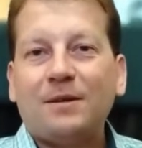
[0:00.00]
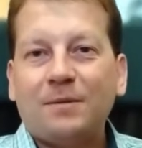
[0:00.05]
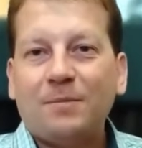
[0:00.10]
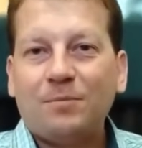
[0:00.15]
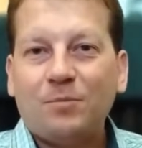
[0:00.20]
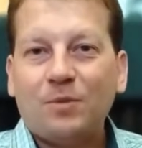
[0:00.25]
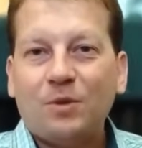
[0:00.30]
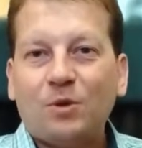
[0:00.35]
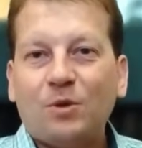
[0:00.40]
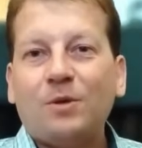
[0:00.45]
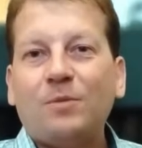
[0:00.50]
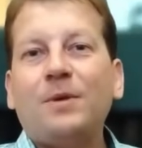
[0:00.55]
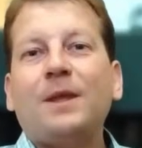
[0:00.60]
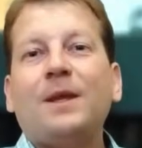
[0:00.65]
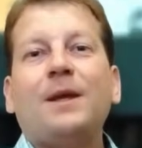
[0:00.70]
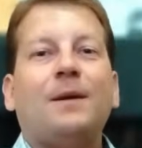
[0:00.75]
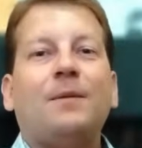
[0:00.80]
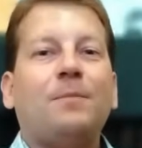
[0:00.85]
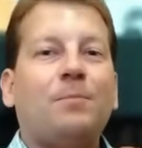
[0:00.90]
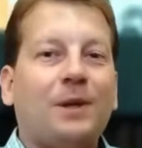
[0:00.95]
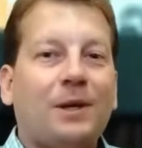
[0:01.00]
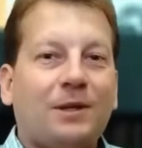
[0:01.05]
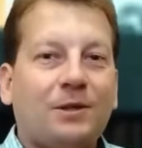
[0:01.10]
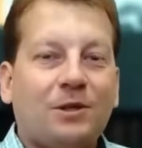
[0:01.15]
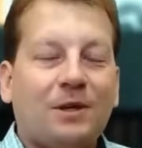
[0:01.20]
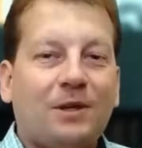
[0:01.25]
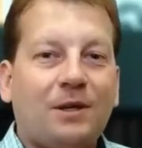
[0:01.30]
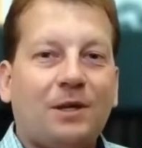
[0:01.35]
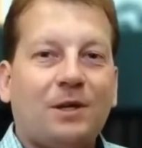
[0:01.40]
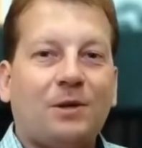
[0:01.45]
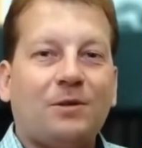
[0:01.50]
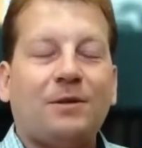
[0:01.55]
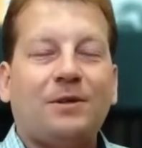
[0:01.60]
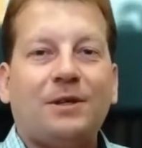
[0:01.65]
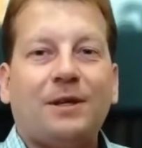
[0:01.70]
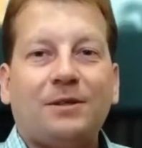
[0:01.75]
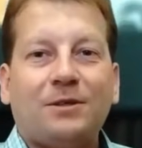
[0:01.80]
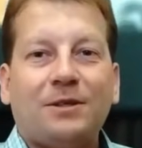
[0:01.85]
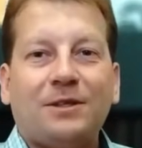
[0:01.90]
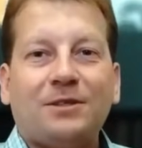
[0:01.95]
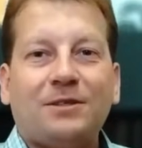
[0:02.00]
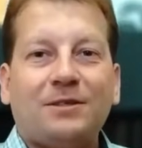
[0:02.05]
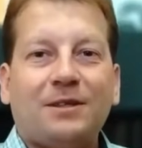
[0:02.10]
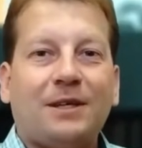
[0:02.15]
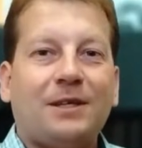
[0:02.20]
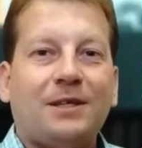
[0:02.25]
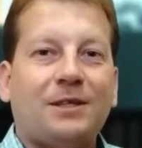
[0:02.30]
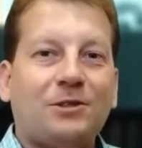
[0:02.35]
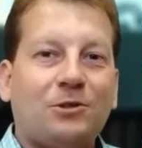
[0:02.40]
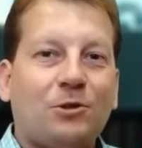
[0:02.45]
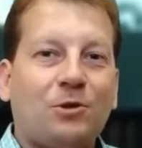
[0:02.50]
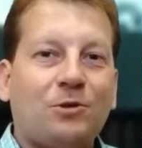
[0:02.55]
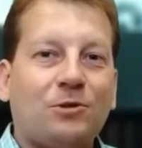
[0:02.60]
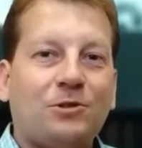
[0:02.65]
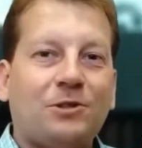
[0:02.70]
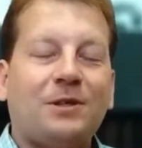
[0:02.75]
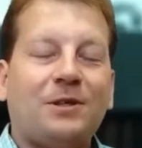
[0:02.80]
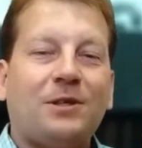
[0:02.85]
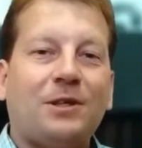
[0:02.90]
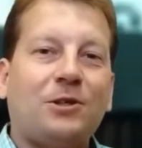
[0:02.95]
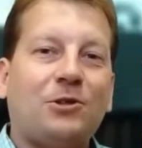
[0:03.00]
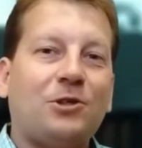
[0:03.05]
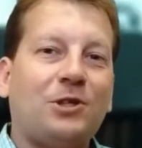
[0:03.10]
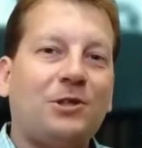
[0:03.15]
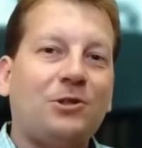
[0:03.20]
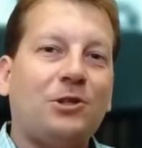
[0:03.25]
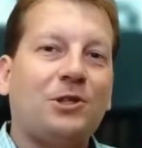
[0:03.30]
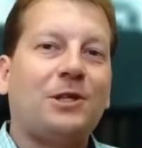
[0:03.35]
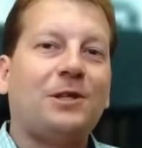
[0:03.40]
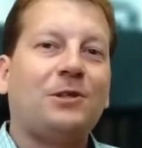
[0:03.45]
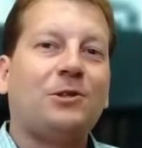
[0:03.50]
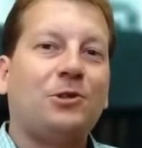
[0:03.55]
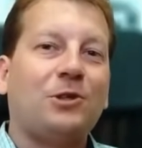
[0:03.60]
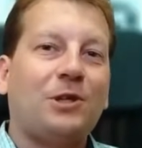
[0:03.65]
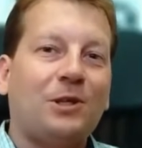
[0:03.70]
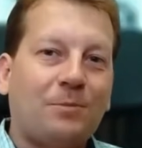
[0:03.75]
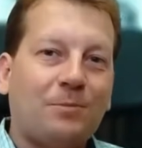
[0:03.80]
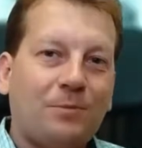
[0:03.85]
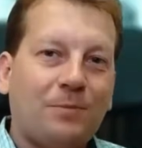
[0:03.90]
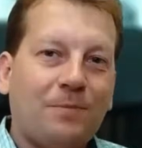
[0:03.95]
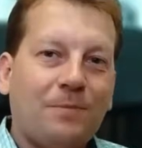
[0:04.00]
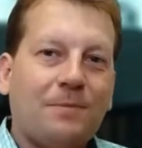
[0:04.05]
Moreover, it might turn out that this thing is constantly changing its shape.